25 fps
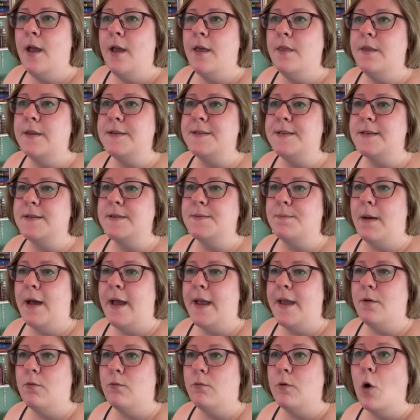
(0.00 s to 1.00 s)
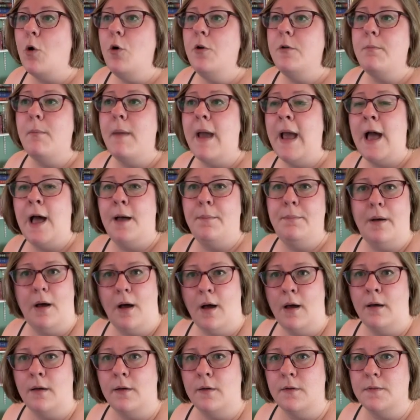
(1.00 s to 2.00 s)
this is my roadmap
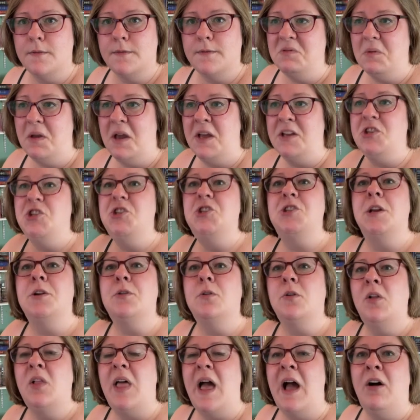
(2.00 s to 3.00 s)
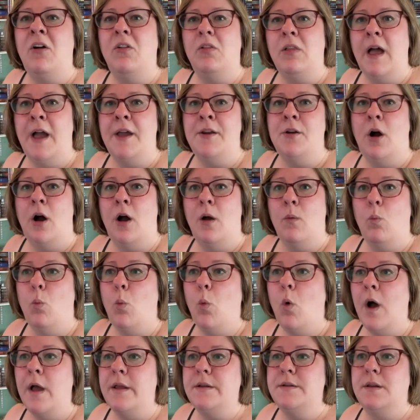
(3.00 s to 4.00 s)
of a general outline on
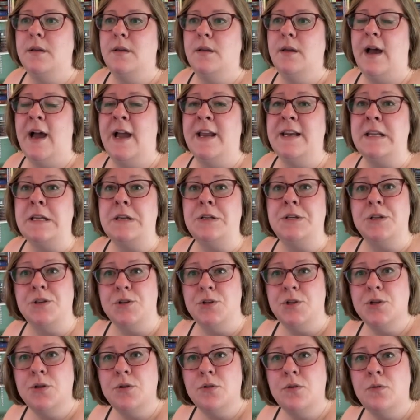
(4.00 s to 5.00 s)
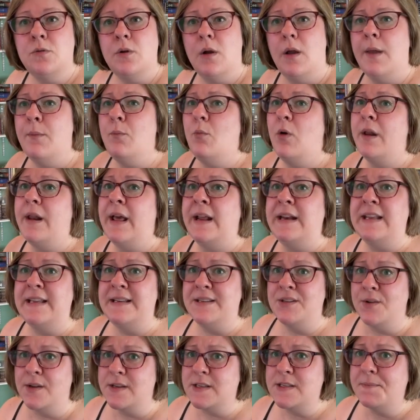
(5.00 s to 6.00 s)
what I need to do and what I need
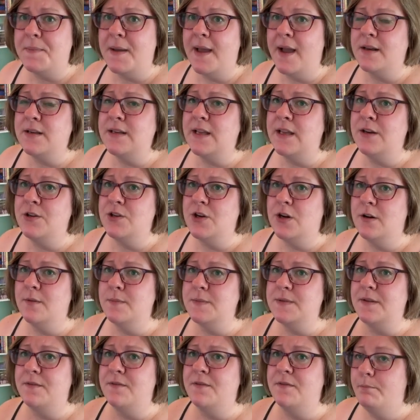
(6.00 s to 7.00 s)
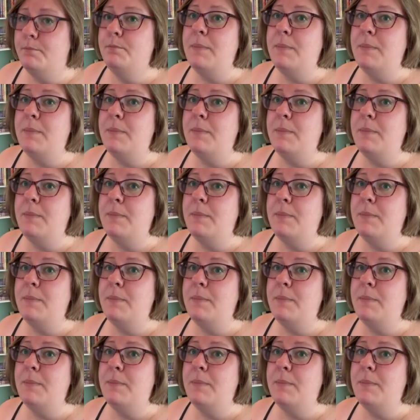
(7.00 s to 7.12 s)
to expect in terms of